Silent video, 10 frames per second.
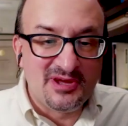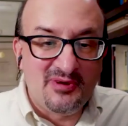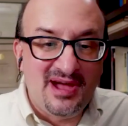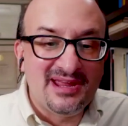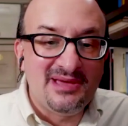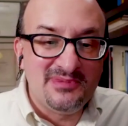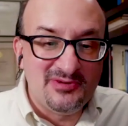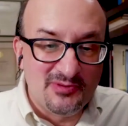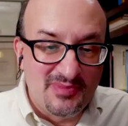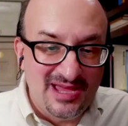we go on, let me
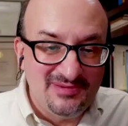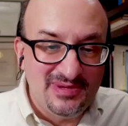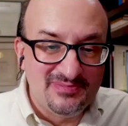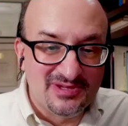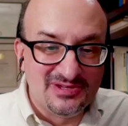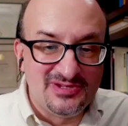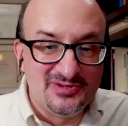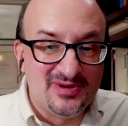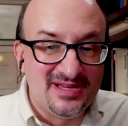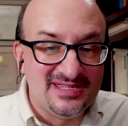remind people
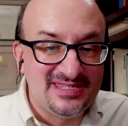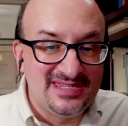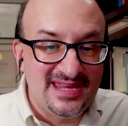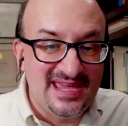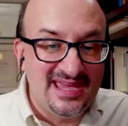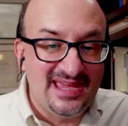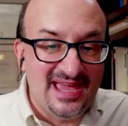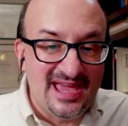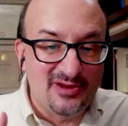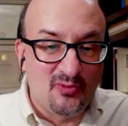to uh, stay
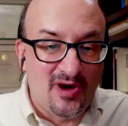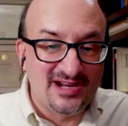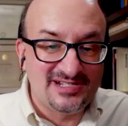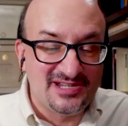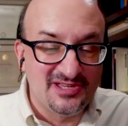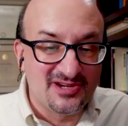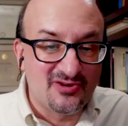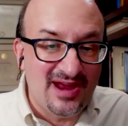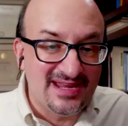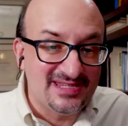and watch to the
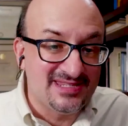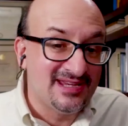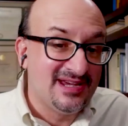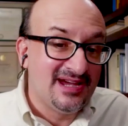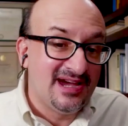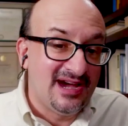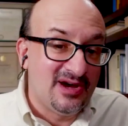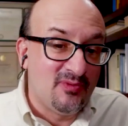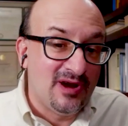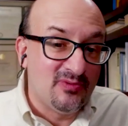credits,
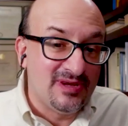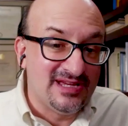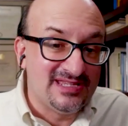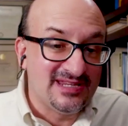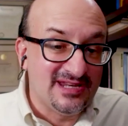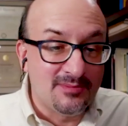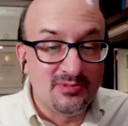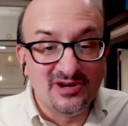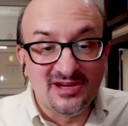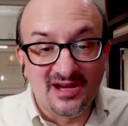uh, where we list a
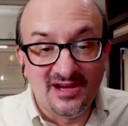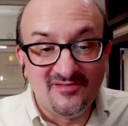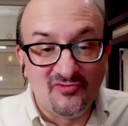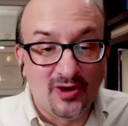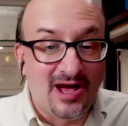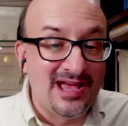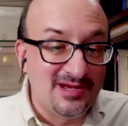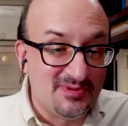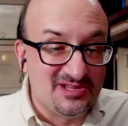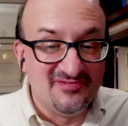number of
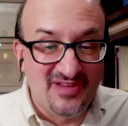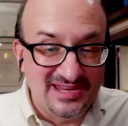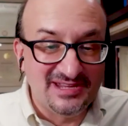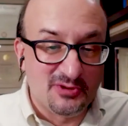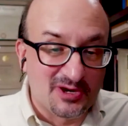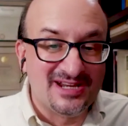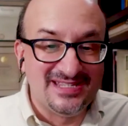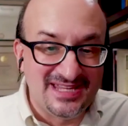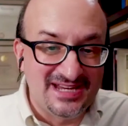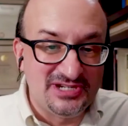reliable, vetted
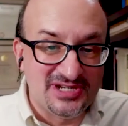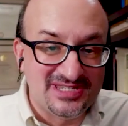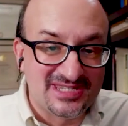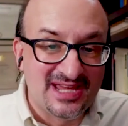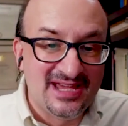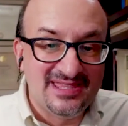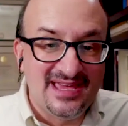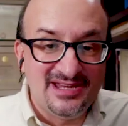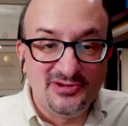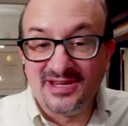organizations
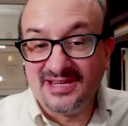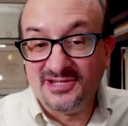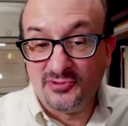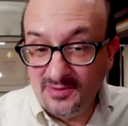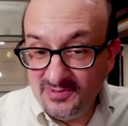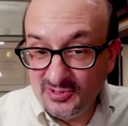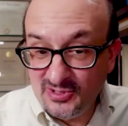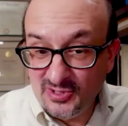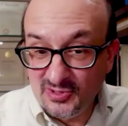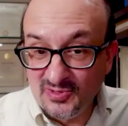that you can contribute
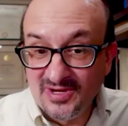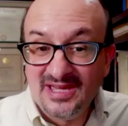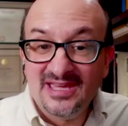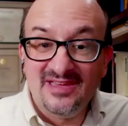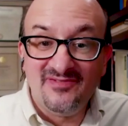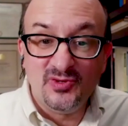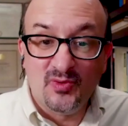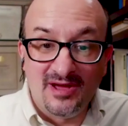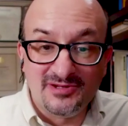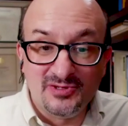to if you
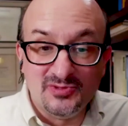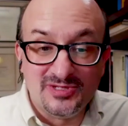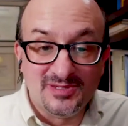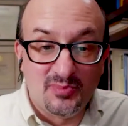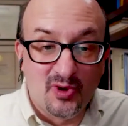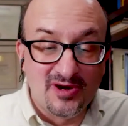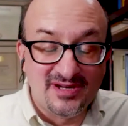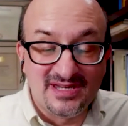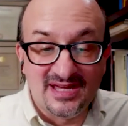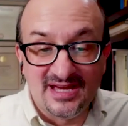want to
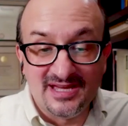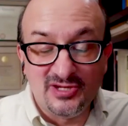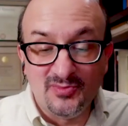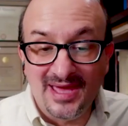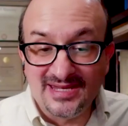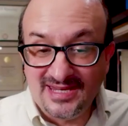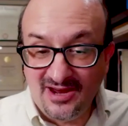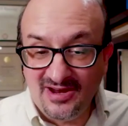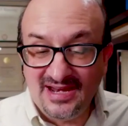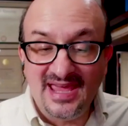support uh,
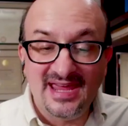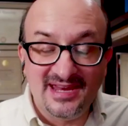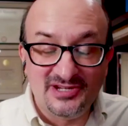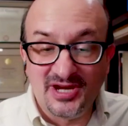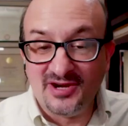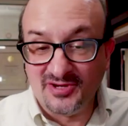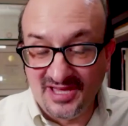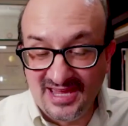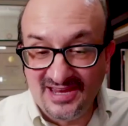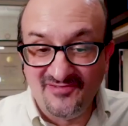humanitarian aid and
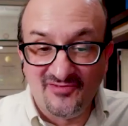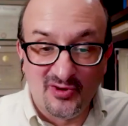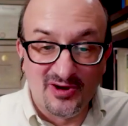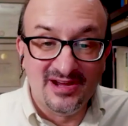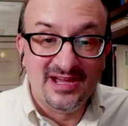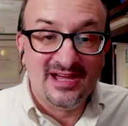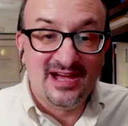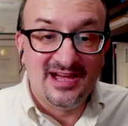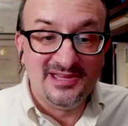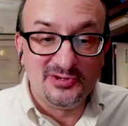general aid for
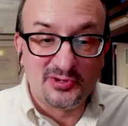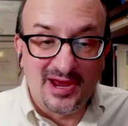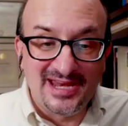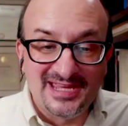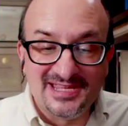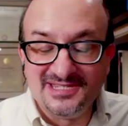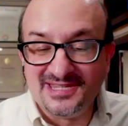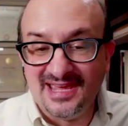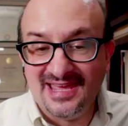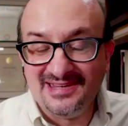uh,
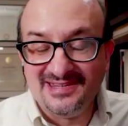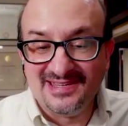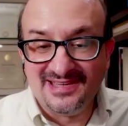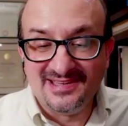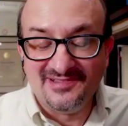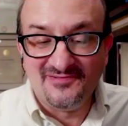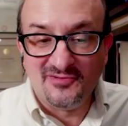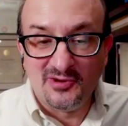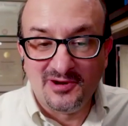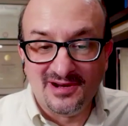Ukrainians and uh,
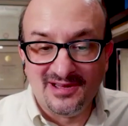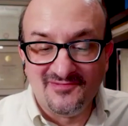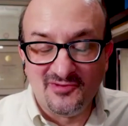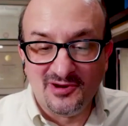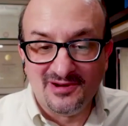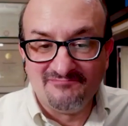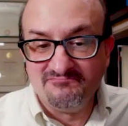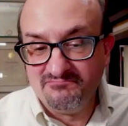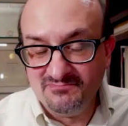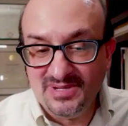for for
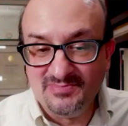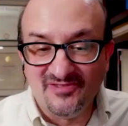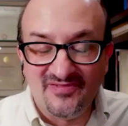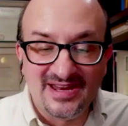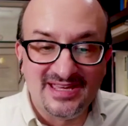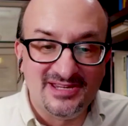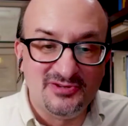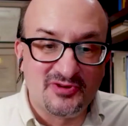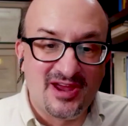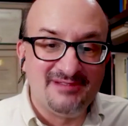people fighting in
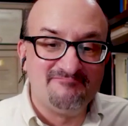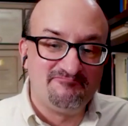Ukraine.